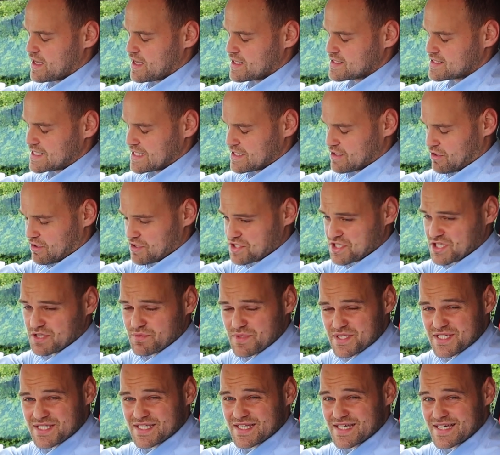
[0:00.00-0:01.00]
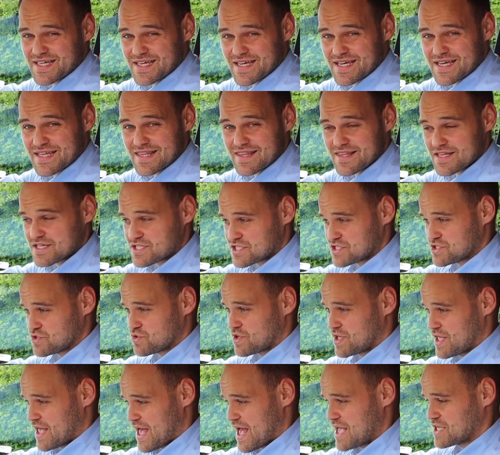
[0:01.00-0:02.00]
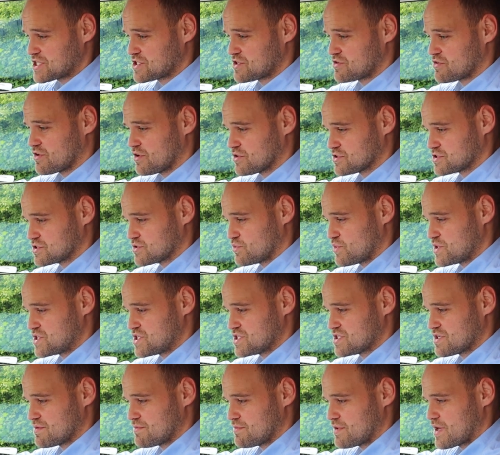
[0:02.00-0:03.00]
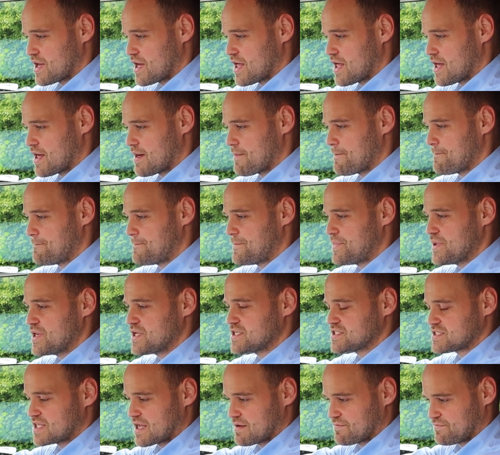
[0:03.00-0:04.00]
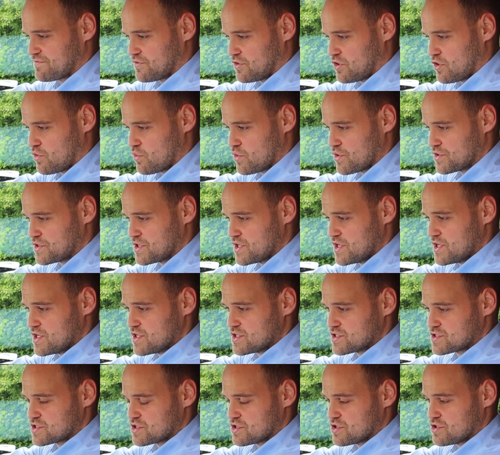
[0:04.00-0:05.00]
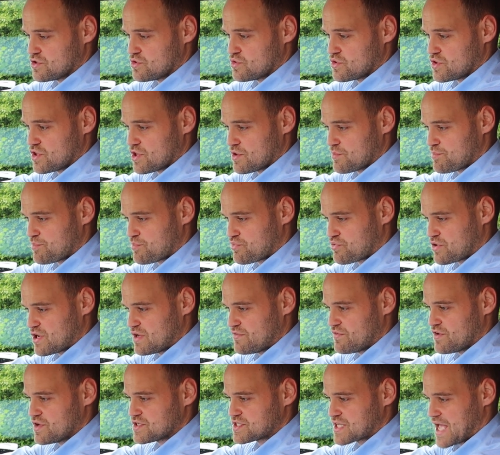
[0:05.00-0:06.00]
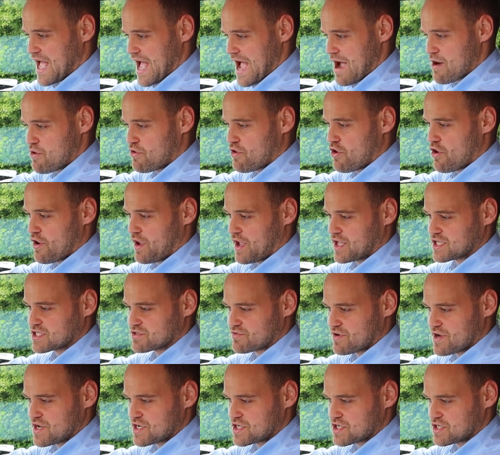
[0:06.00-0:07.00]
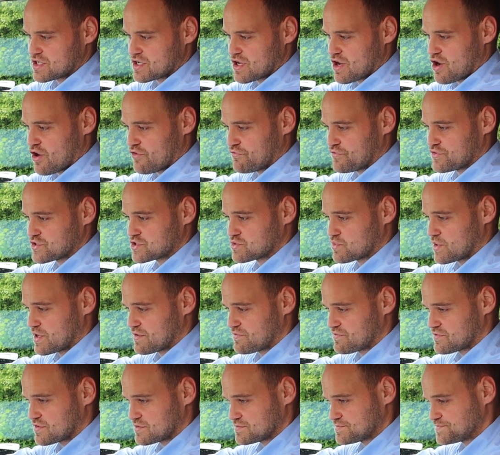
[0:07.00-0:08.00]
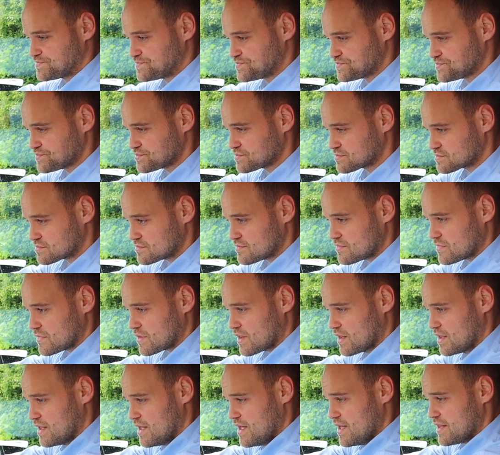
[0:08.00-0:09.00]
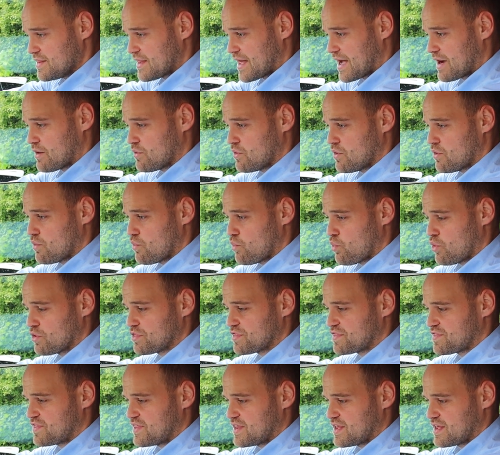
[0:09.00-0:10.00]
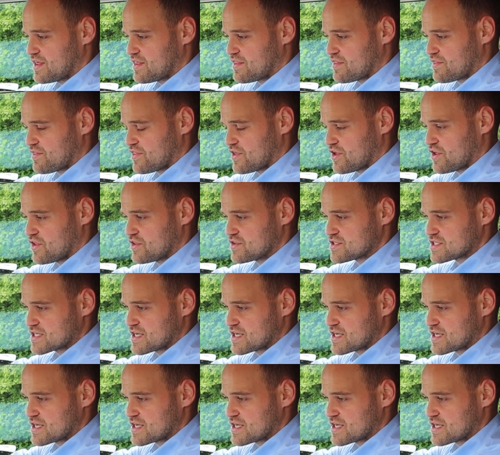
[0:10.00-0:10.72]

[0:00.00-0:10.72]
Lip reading: technology that we see in the Suzuki S-Cross, which is a big step forward to the previous outgoing iteration of the Swift. Now, one thing that